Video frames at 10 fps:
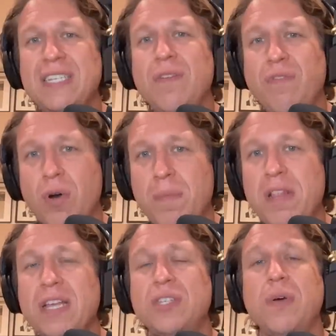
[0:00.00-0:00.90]

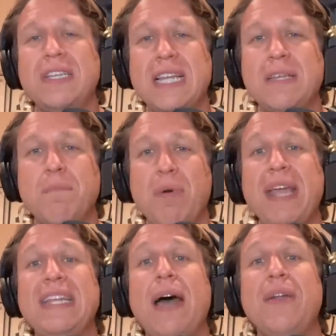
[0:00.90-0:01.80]
formula, so it doesn't break
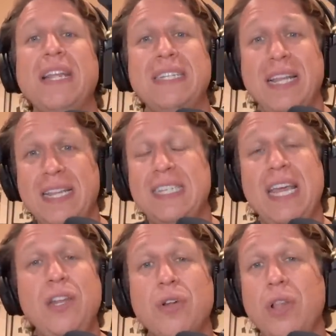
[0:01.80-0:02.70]
down until it's
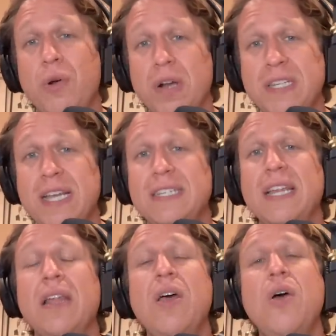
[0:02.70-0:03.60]
in your lower
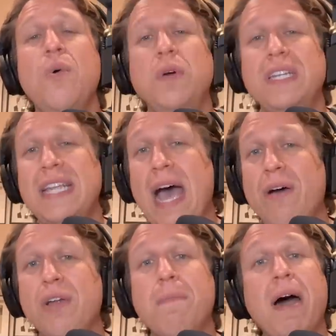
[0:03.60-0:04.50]
intestine, which is how
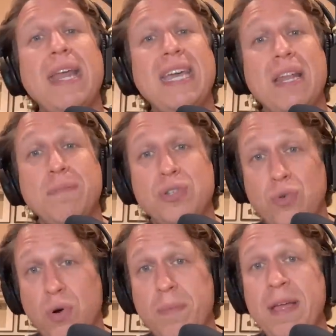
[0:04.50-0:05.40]
your body can
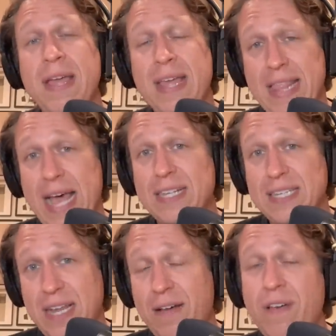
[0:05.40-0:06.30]
absorb that
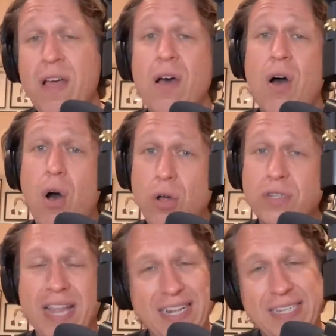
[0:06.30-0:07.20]
stuff all
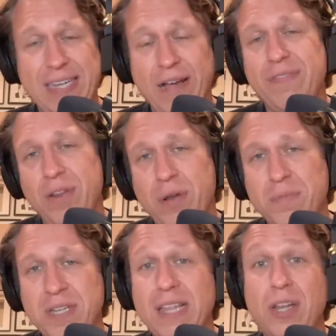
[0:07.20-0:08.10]
that stuff. You know what I'm
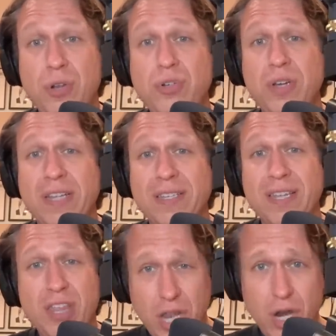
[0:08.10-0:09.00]
saying? The nutrients,
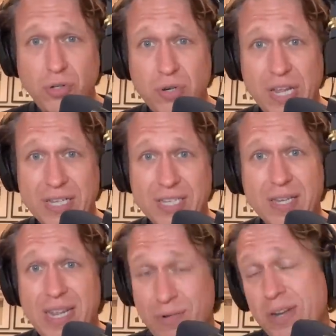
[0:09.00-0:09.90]
the nutrients.
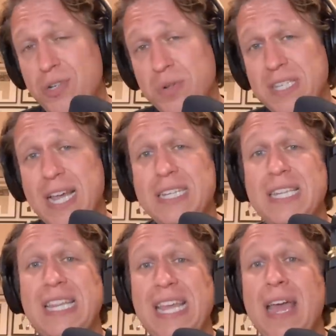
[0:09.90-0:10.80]
In Ritual's case,
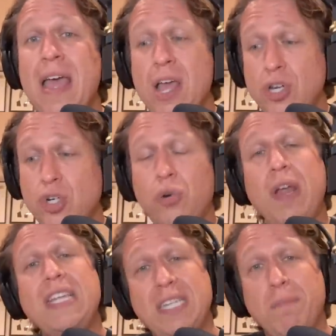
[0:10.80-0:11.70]
the
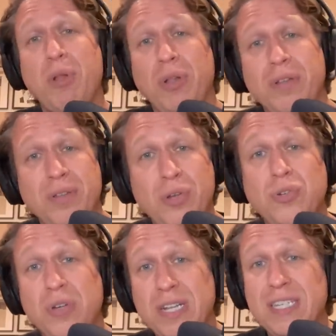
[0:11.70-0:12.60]
traceable
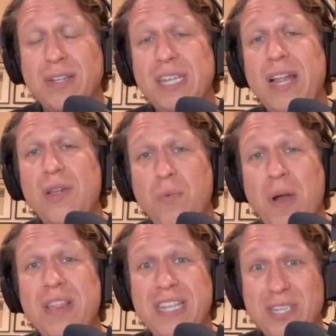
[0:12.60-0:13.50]
nutrients. They'll tell you
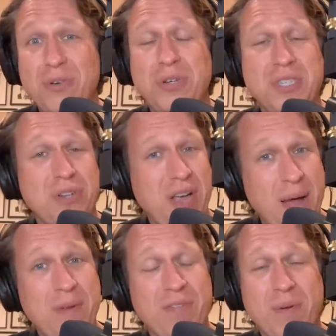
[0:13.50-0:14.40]
where these nutrients are
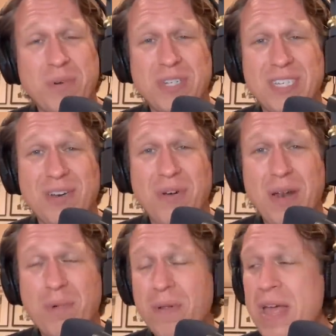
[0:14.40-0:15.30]
coming from, which is
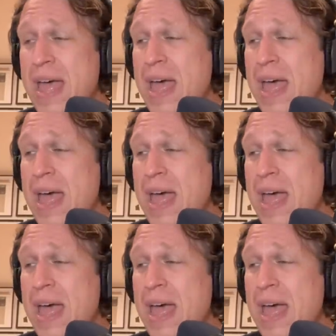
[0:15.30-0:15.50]
incredible.